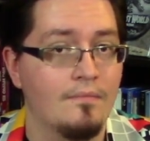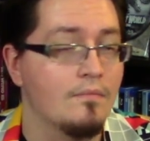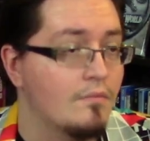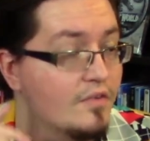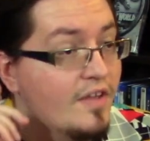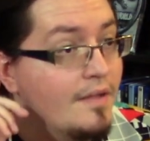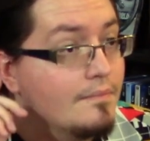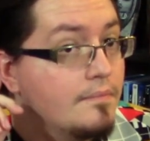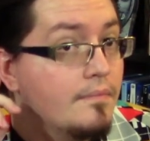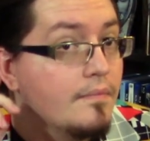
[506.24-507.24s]
What's that?
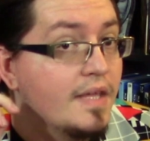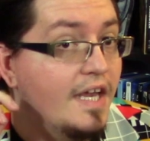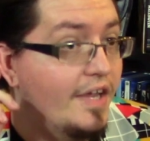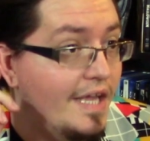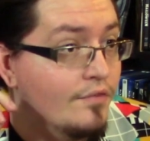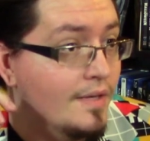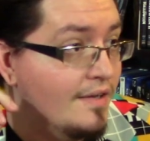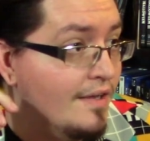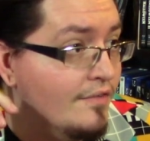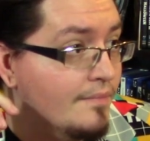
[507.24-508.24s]
Can you guess what it
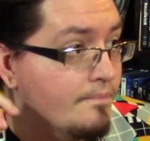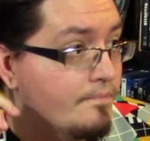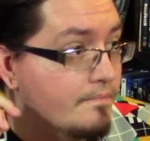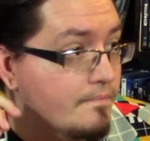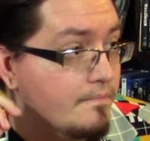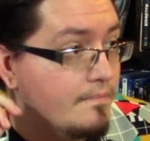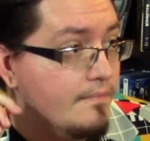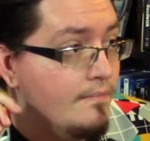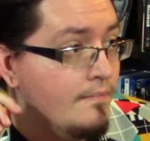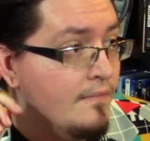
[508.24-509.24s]
does?
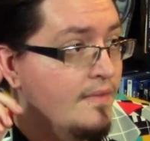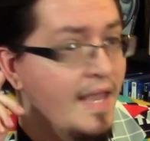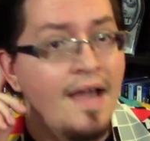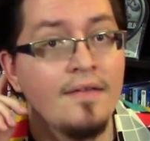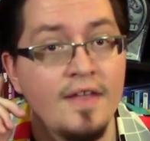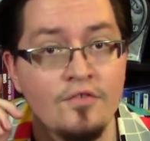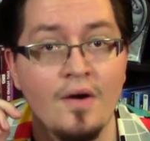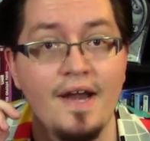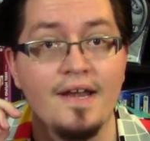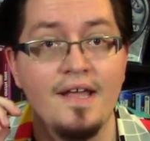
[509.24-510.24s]
Yeah, that's
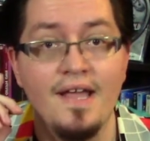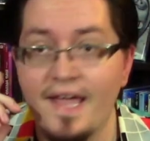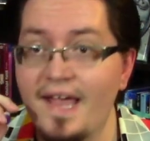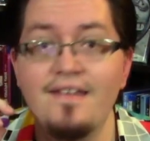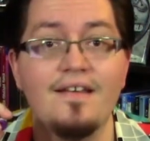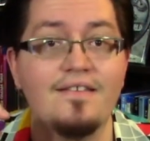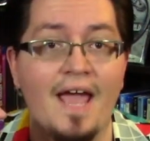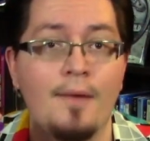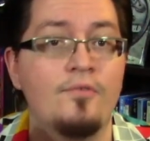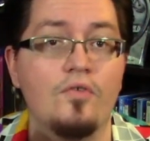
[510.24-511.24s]
right. It does
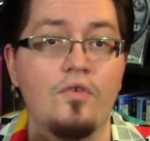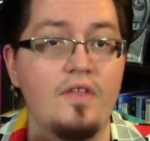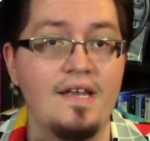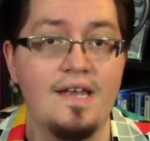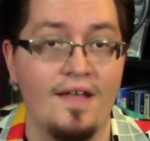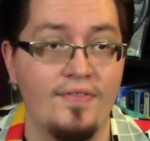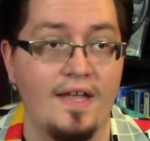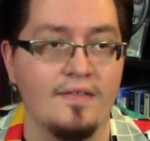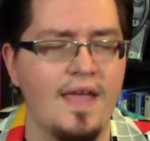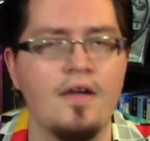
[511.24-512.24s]
absolutely
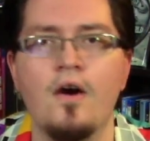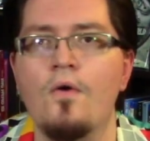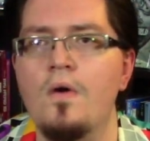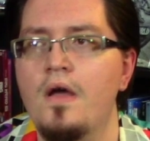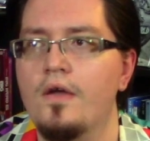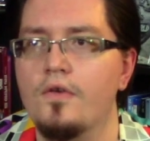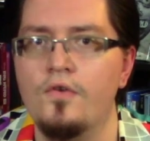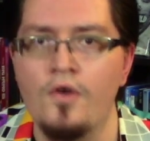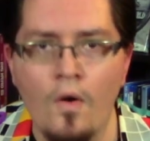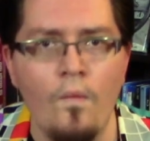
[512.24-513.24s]
nothing. They go
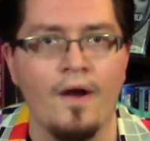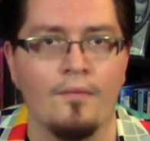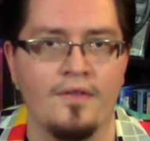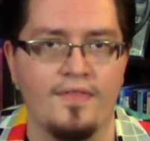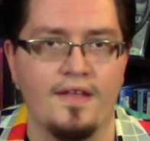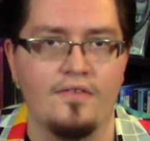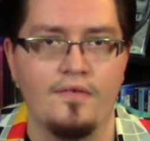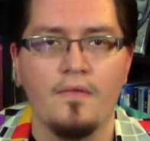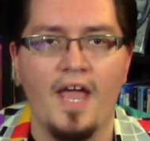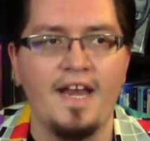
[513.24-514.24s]
nowhere with it.
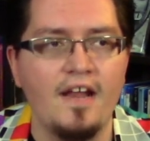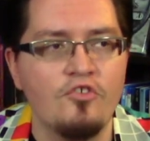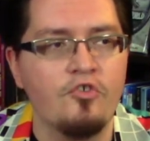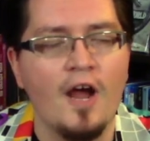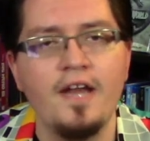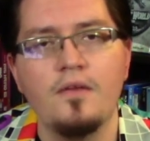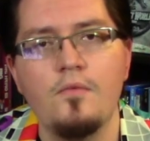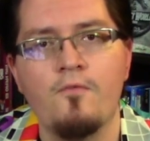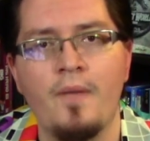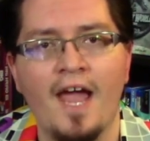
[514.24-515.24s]
And I tried to
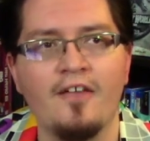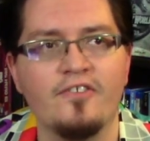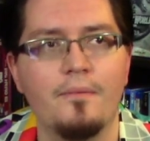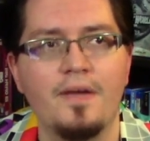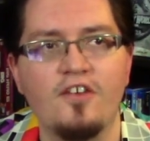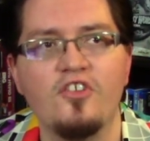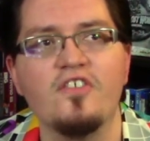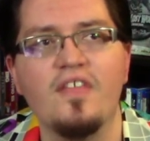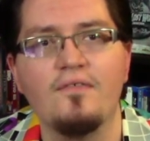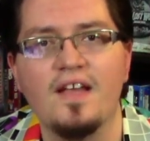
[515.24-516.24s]
move past it, but it
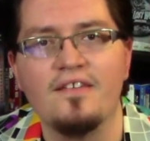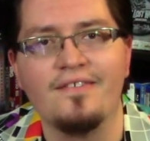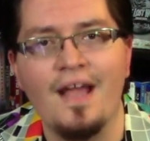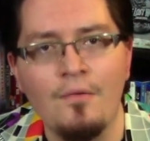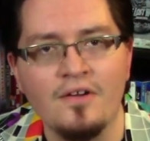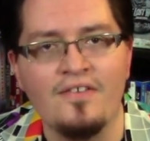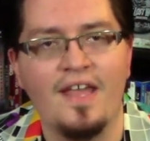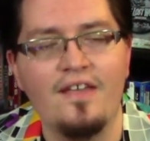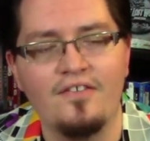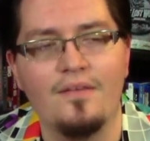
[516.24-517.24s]
just left a sour
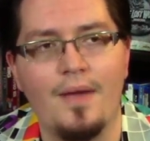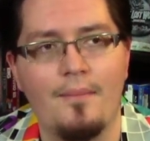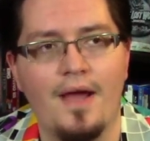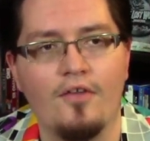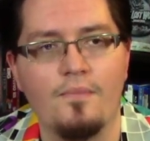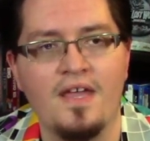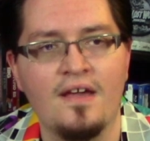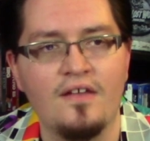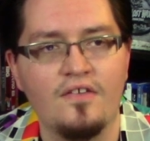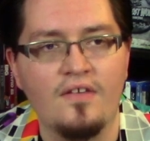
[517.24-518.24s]
taste in my mouth
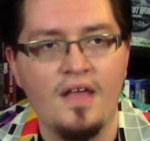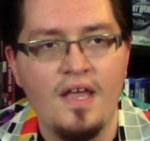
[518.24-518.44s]
because